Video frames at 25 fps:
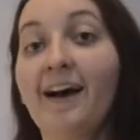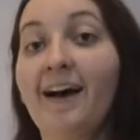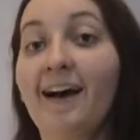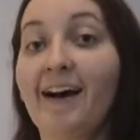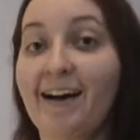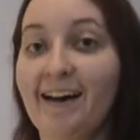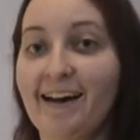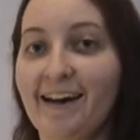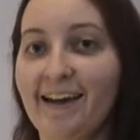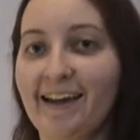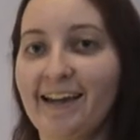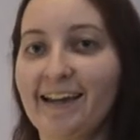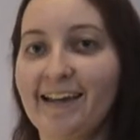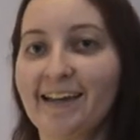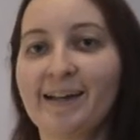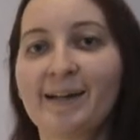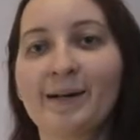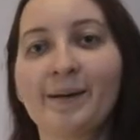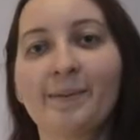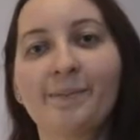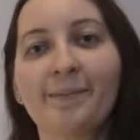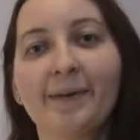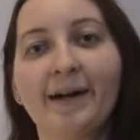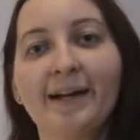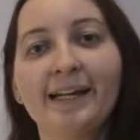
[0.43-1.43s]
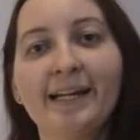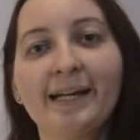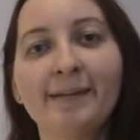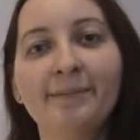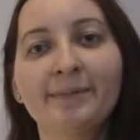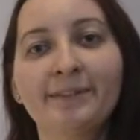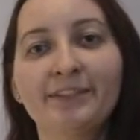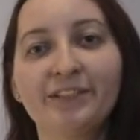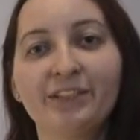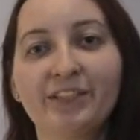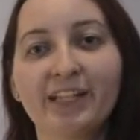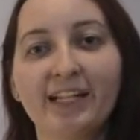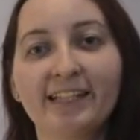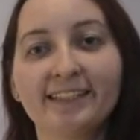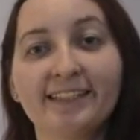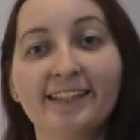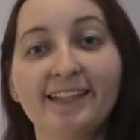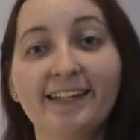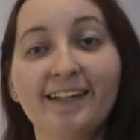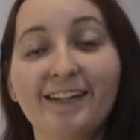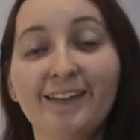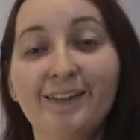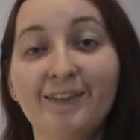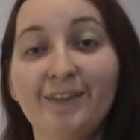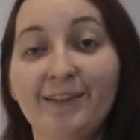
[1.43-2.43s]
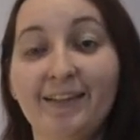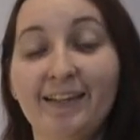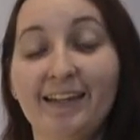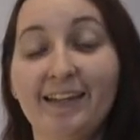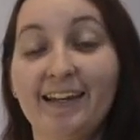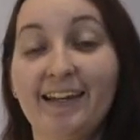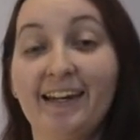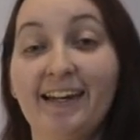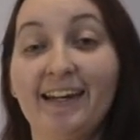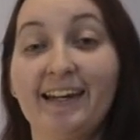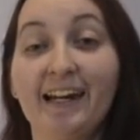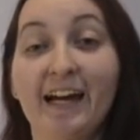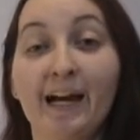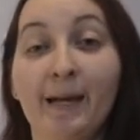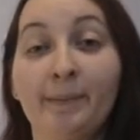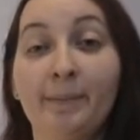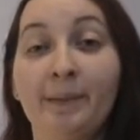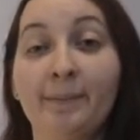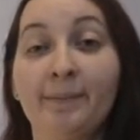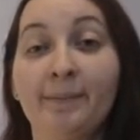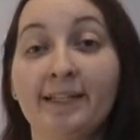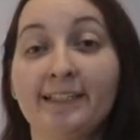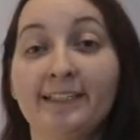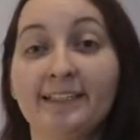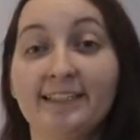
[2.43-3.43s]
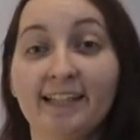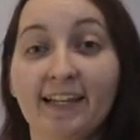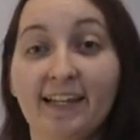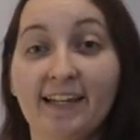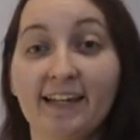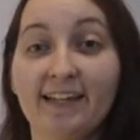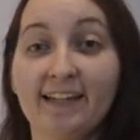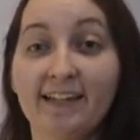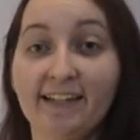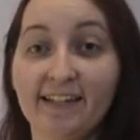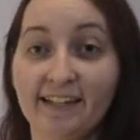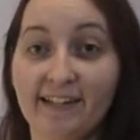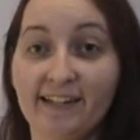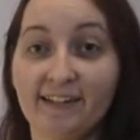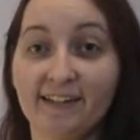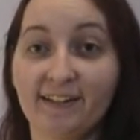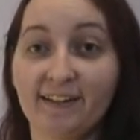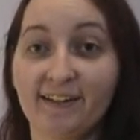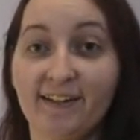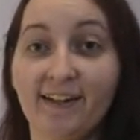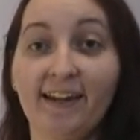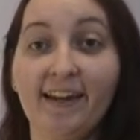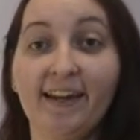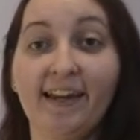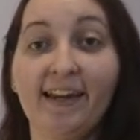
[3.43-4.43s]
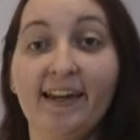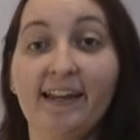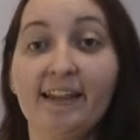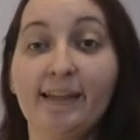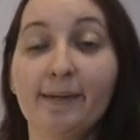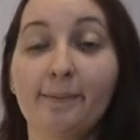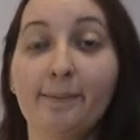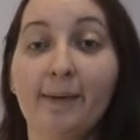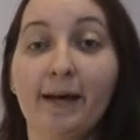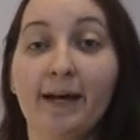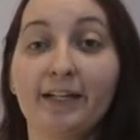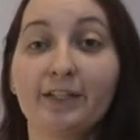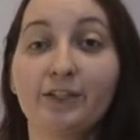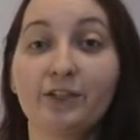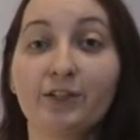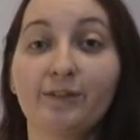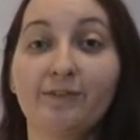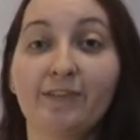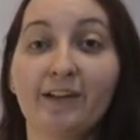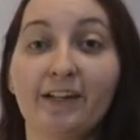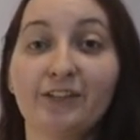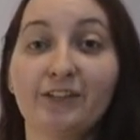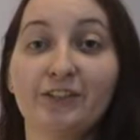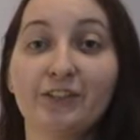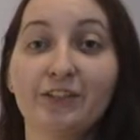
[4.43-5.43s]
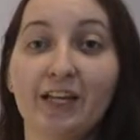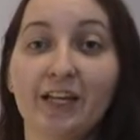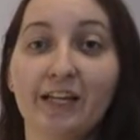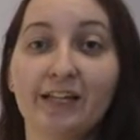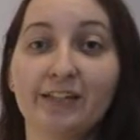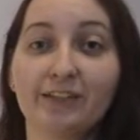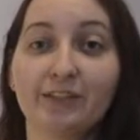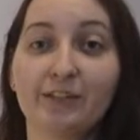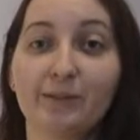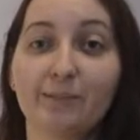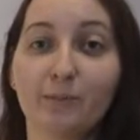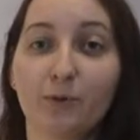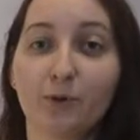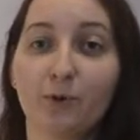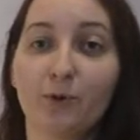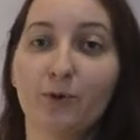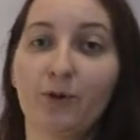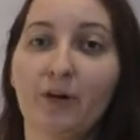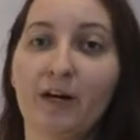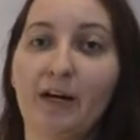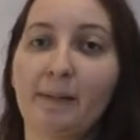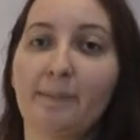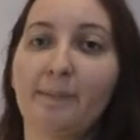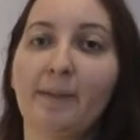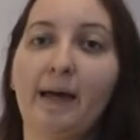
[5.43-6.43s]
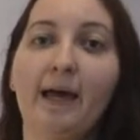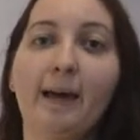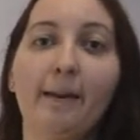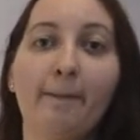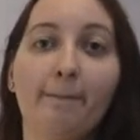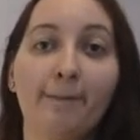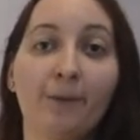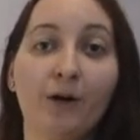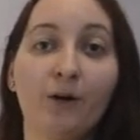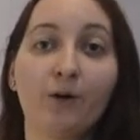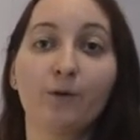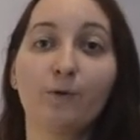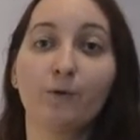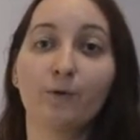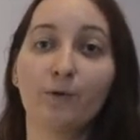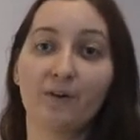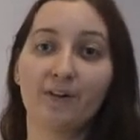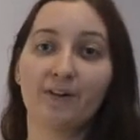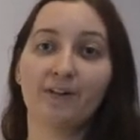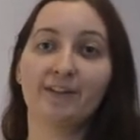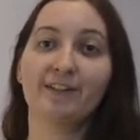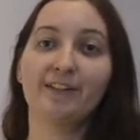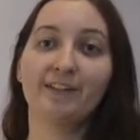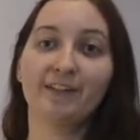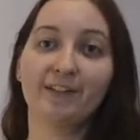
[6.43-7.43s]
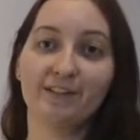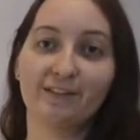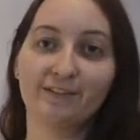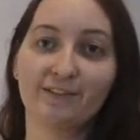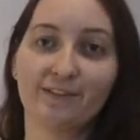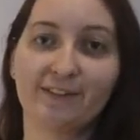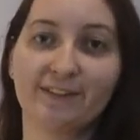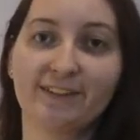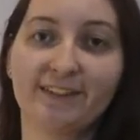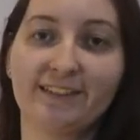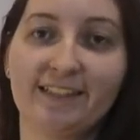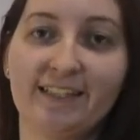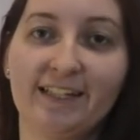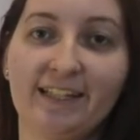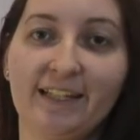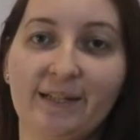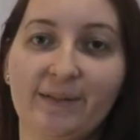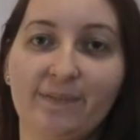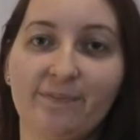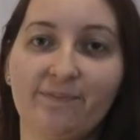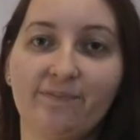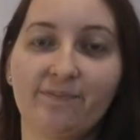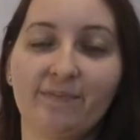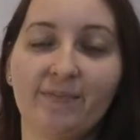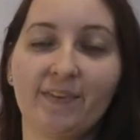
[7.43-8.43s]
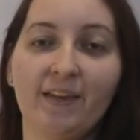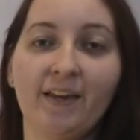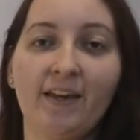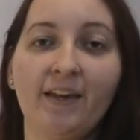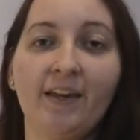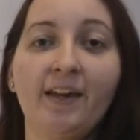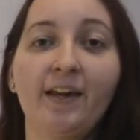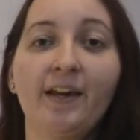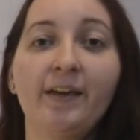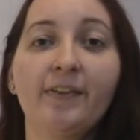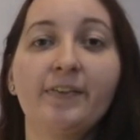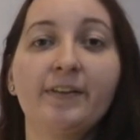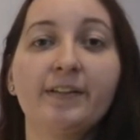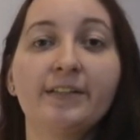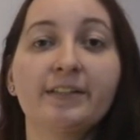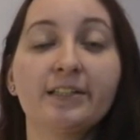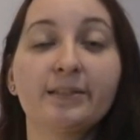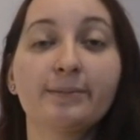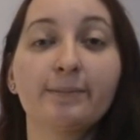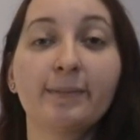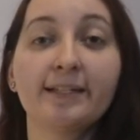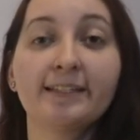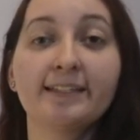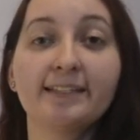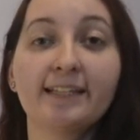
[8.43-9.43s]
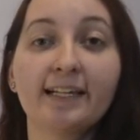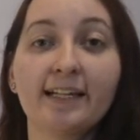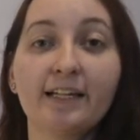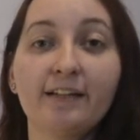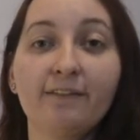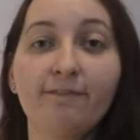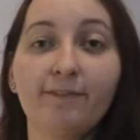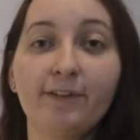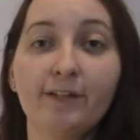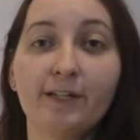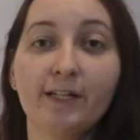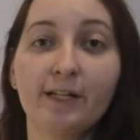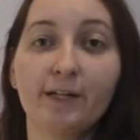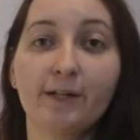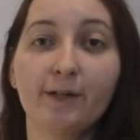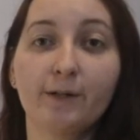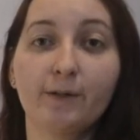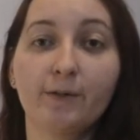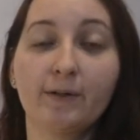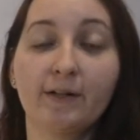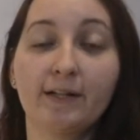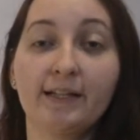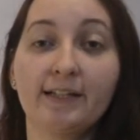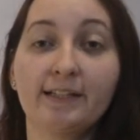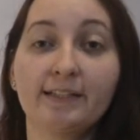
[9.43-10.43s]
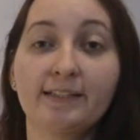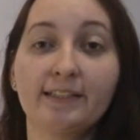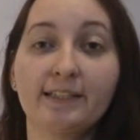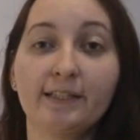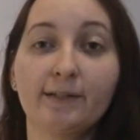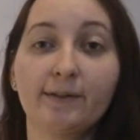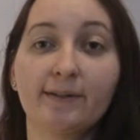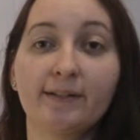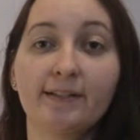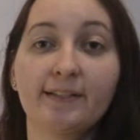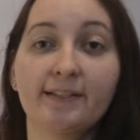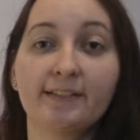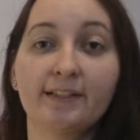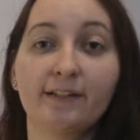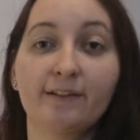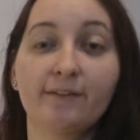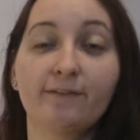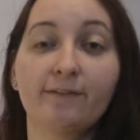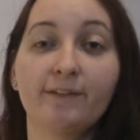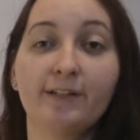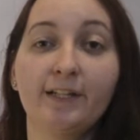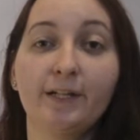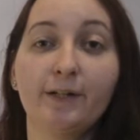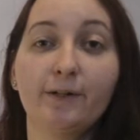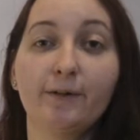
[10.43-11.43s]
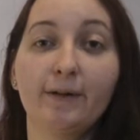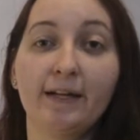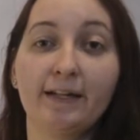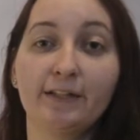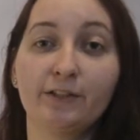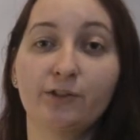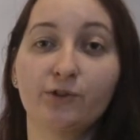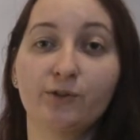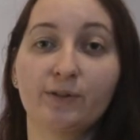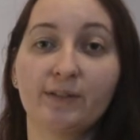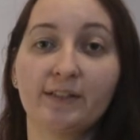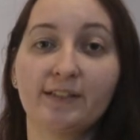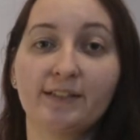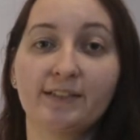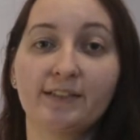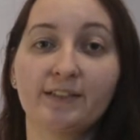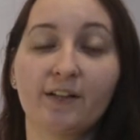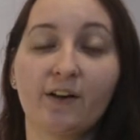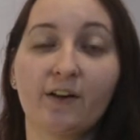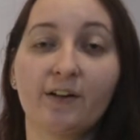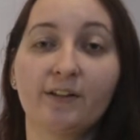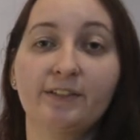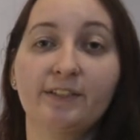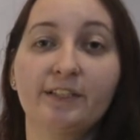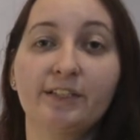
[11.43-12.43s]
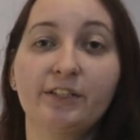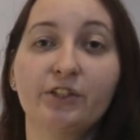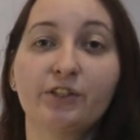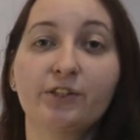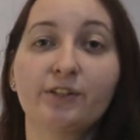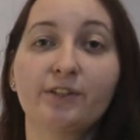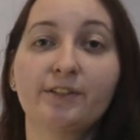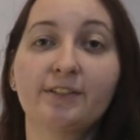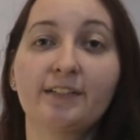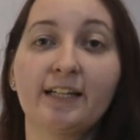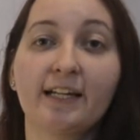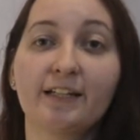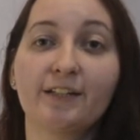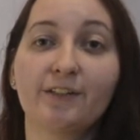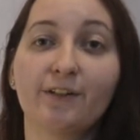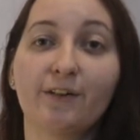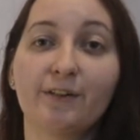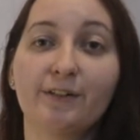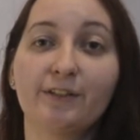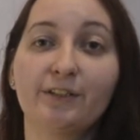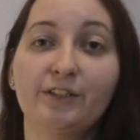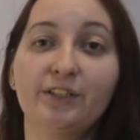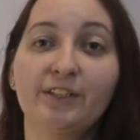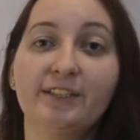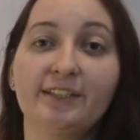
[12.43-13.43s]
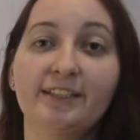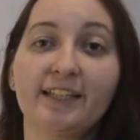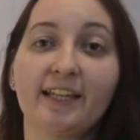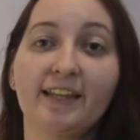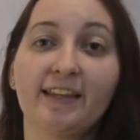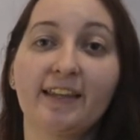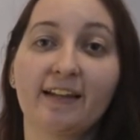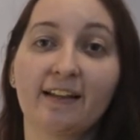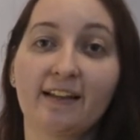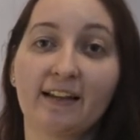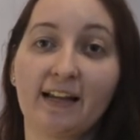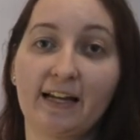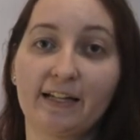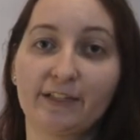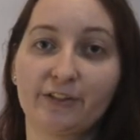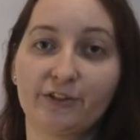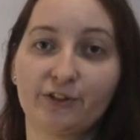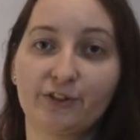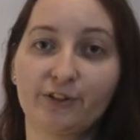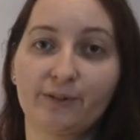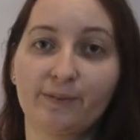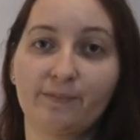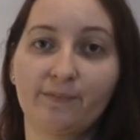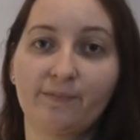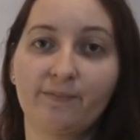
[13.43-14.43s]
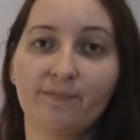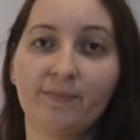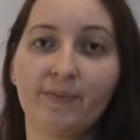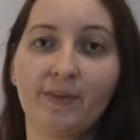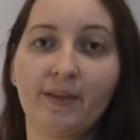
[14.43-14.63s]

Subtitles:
Hi, my name is Jessica Lukey and I'm in my second year in the Bachelor of Education program at Mount Royal University. This is my second video in a series of video entries on digital technologies in the classroom.